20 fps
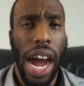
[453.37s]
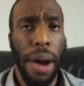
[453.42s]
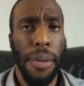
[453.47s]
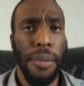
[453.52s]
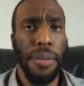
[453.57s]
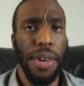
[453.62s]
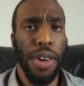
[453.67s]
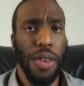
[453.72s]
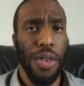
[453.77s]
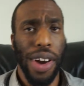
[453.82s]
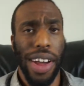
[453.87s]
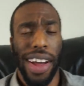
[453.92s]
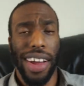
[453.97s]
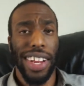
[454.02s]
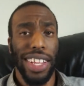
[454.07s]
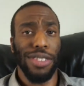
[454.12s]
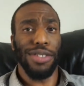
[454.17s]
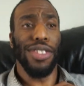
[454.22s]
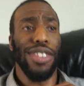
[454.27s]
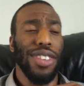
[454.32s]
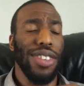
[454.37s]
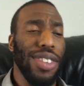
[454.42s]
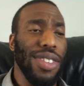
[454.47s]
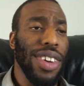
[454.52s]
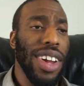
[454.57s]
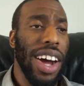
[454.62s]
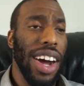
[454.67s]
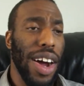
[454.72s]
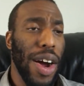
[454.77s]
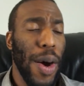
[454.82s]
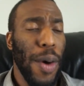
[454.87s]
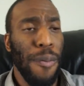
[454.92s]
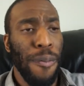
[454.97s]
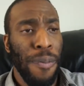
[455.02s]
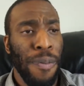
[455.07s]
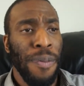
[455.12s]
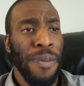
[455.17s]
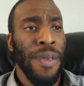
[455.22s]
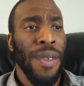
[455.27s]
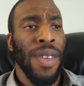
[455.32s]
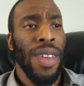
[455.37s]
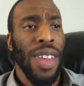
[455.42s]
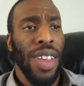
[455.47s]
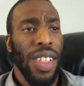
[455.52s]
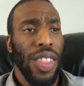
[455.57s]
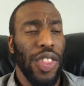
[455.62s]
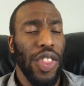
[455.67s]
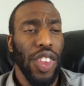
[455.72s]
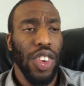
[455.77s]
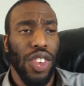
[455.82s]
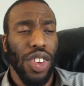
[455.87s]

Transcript: I'm going to be quite honest with you. The